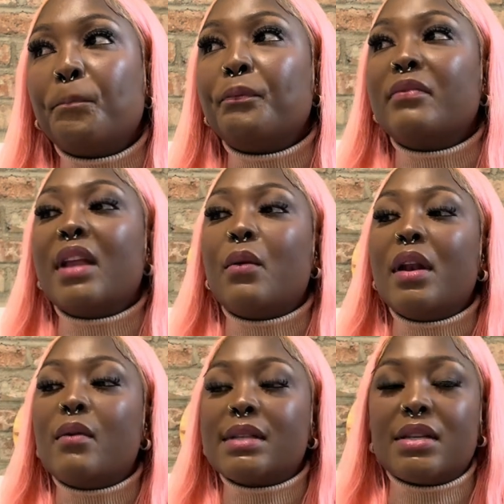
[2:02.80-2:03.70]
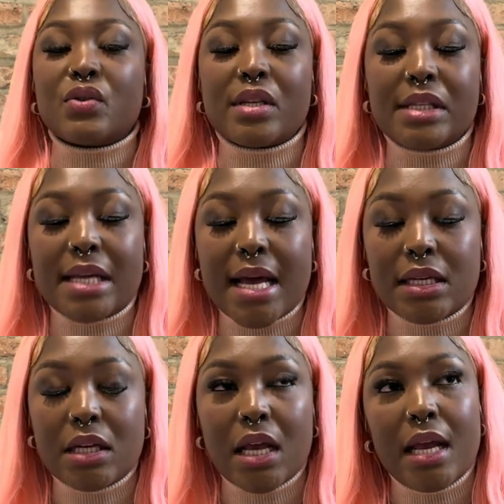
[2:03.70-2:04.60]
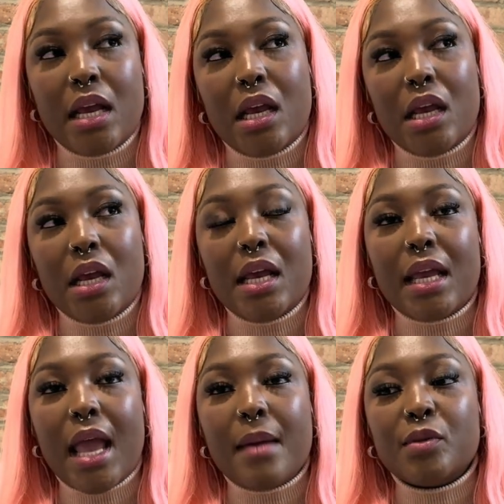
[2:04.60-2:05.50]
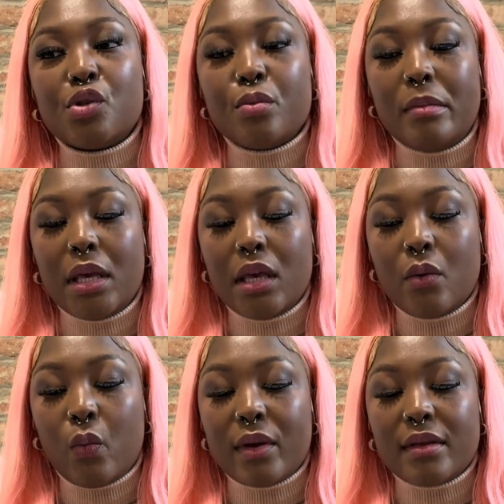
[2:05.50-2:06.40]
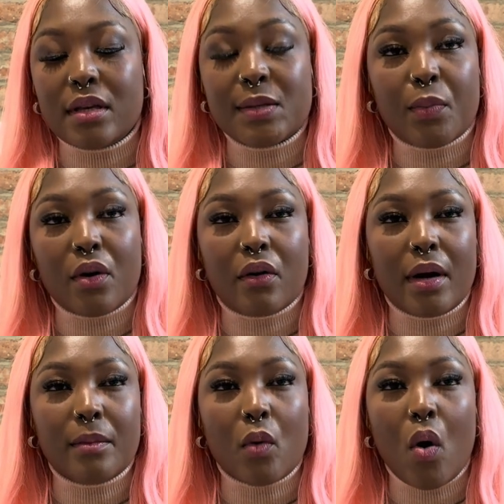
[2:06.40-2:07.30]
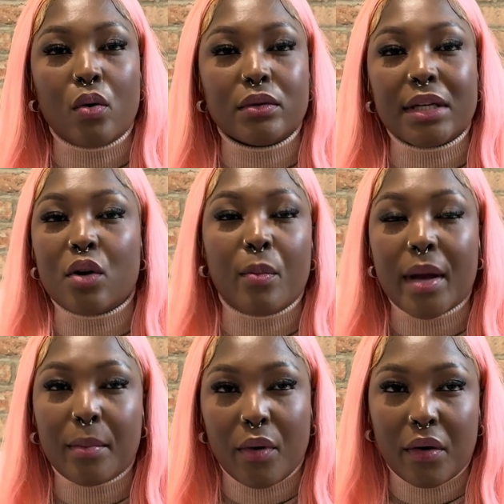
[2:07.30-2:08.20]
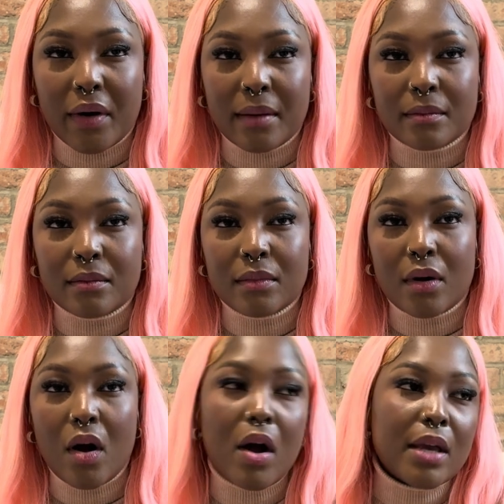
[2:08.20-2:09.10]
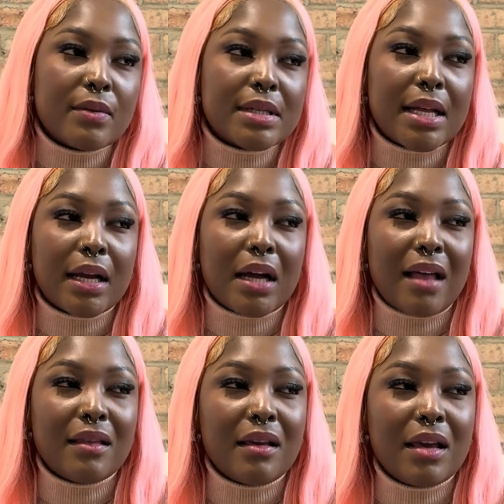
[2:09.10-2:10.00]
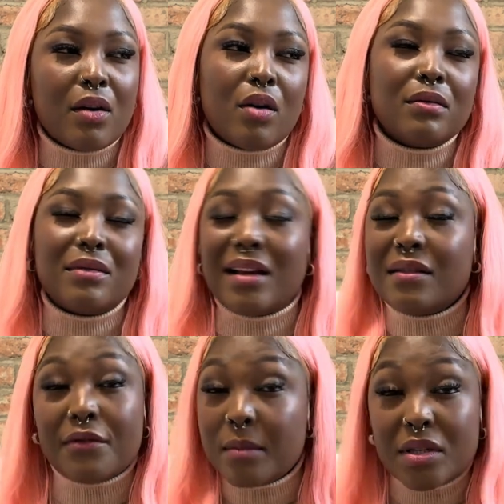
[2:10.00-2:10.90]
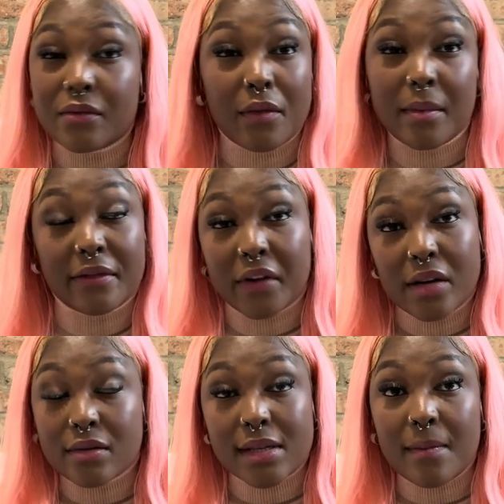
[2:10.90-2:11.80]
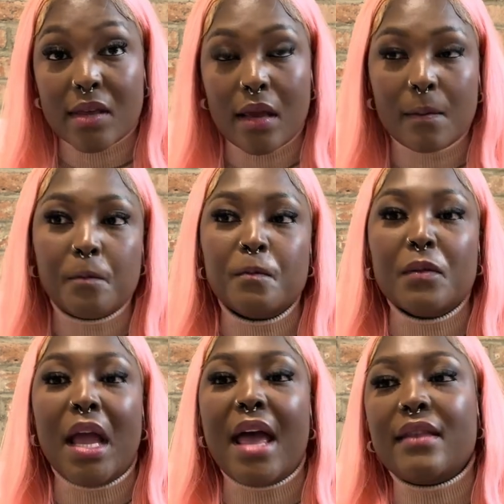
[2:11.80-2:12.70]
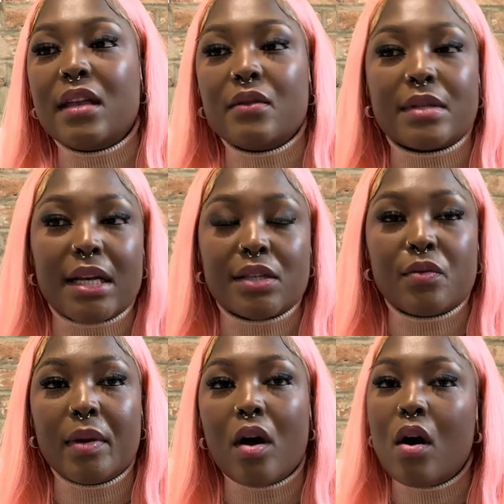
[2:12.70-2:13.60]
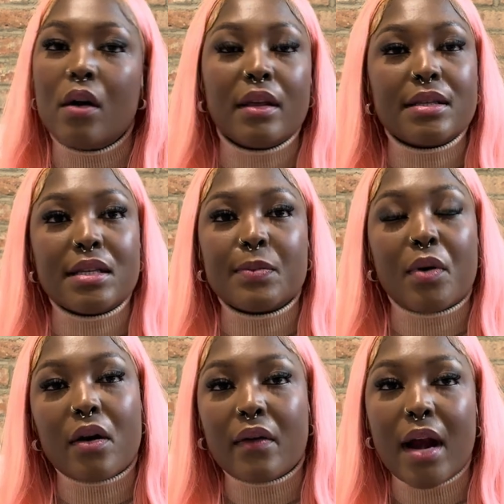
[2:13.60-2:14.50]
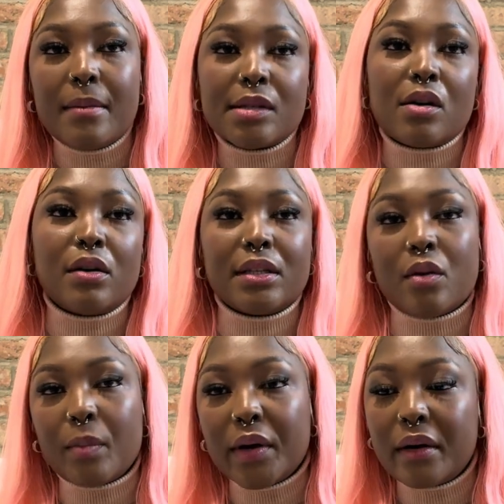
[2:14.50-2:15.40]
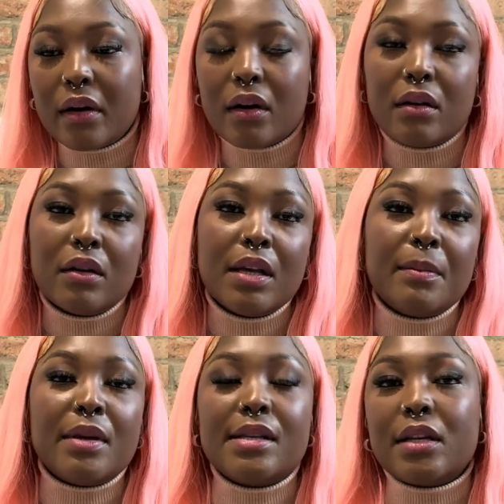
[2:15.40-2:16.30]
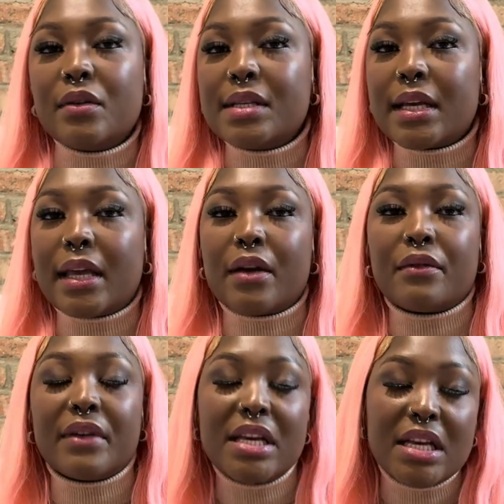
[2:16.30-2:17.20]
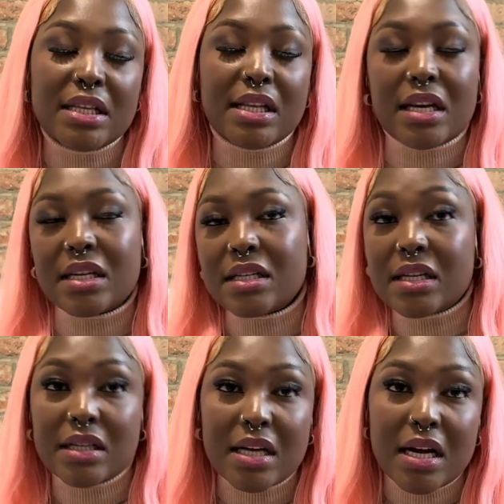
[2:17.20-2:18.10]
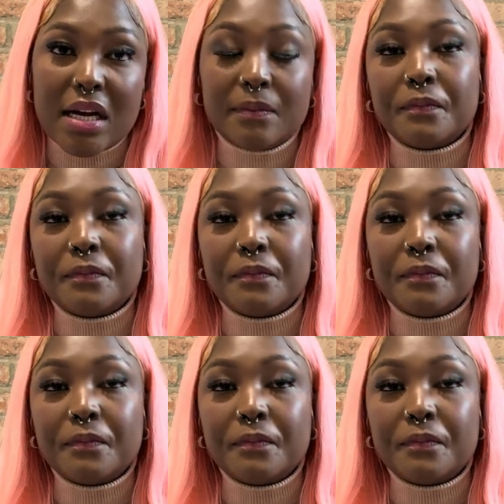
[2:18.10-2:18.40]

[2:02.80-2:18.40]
then when I was interested, he came to me with this program called an au pair program. Oh, he was like, I think he got that information from a friend or something. And then he was like to me, oh, there's this program, it's called an au pair, basically taking care of kids, da da da da da da.